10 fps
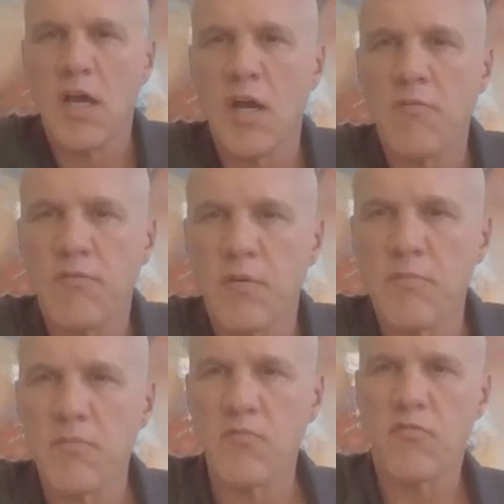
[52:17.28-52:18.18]
um,
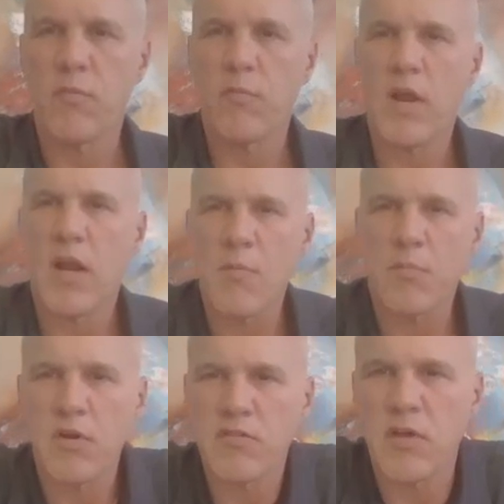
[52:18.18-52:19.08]
from from great
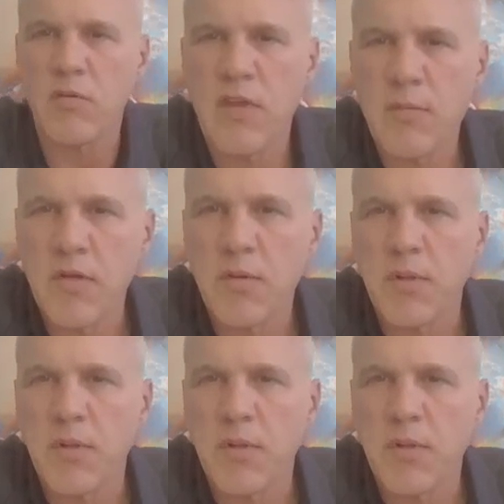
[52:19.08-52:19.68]
operators, I was able to